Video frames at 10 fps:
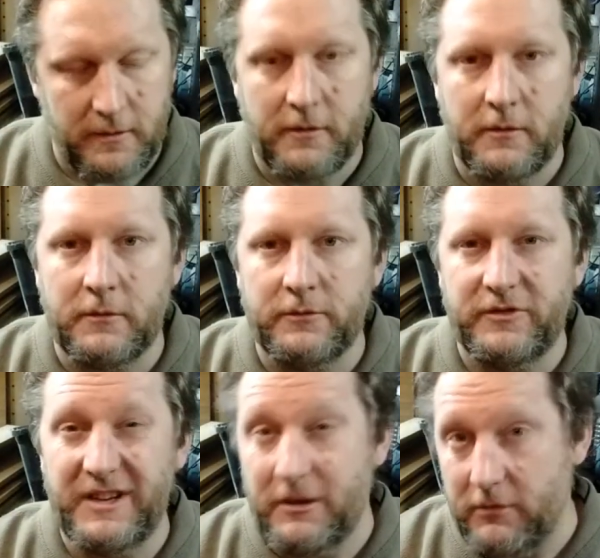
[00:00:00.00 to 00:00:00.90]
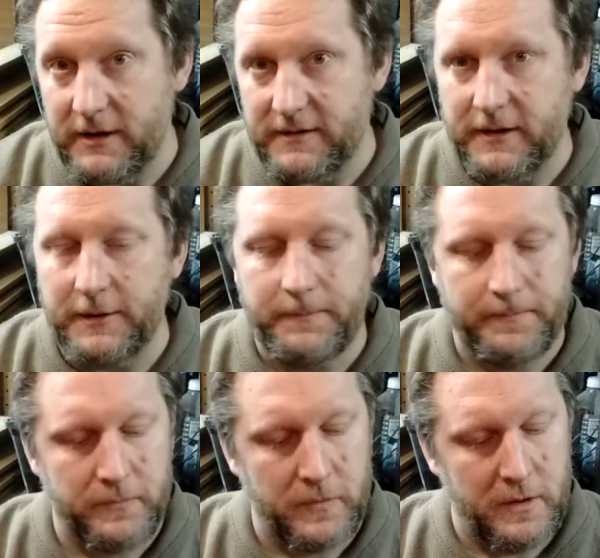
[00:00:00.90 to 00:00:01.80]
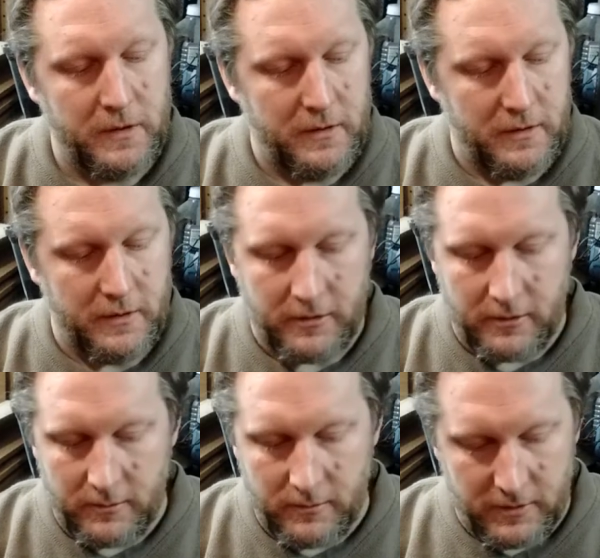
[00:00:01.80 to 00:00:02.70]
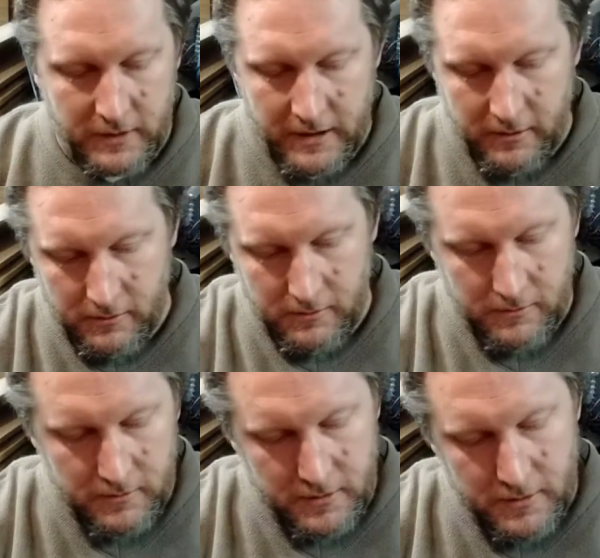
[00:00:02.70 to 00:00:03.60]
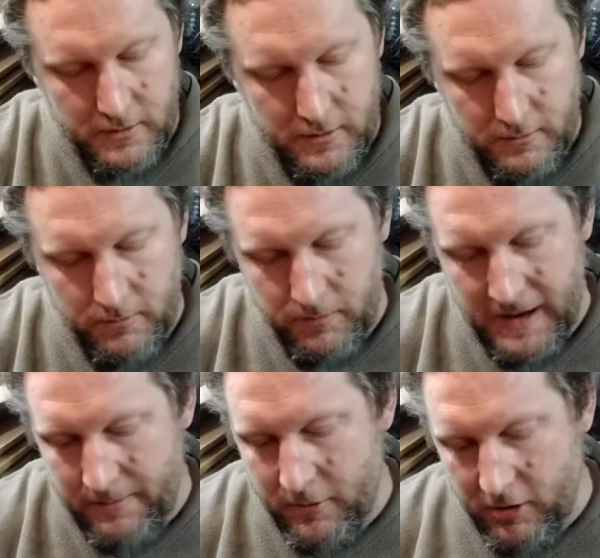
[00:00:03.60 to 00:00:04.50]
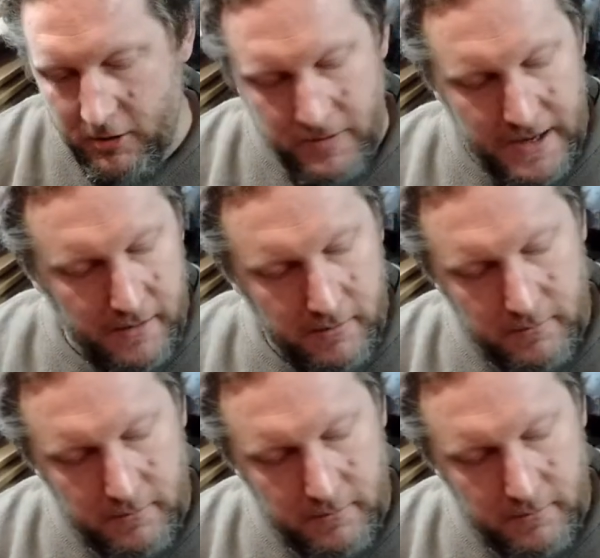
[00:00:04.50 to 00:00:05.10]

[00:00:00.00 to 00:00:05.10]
I'll degrease it, and then I'll black marker pen